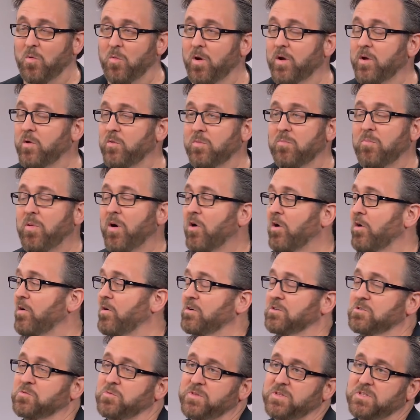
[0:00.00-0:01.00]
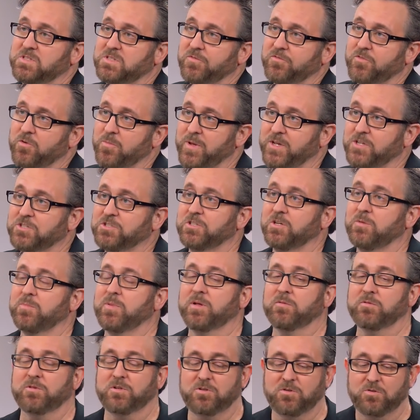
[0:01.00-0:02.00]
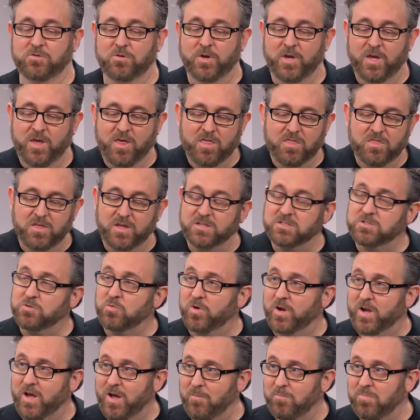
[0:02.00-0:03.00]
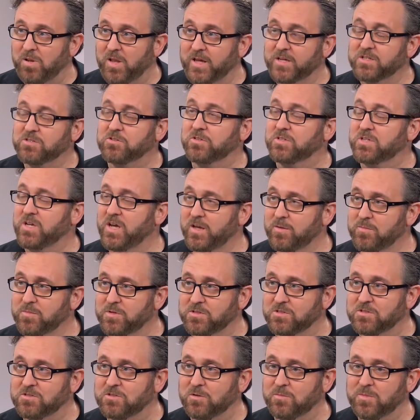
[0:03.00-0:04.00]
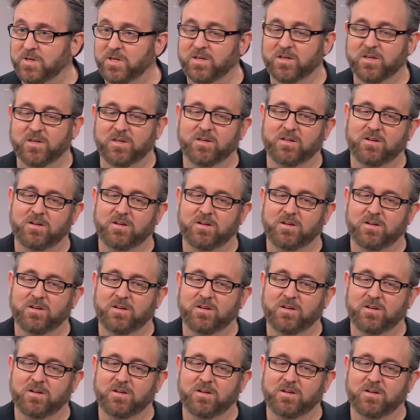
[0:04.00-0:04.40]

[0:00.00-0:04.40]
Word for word: working with partners with this information to be able to do things that were complex or time-consuming.